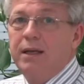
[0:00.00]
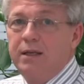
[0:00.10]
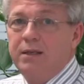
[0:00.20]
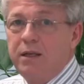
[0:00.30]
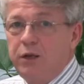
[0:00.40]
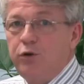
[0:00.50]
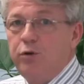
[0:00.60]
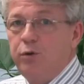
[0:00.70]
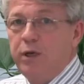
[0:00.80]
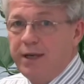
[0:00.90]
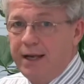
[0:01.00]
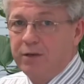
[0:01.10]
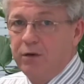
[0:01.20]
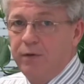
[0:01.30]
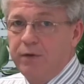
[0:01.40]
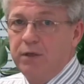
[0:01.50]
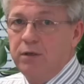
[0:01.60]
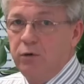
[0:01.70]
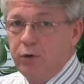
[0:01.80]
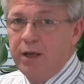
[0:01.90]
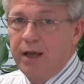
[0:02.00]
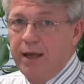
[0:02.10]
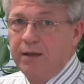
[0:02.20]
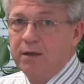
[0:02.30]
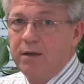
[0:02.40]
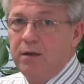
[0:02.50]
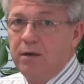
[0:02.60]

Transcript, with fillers: is the issue the tax office is looking at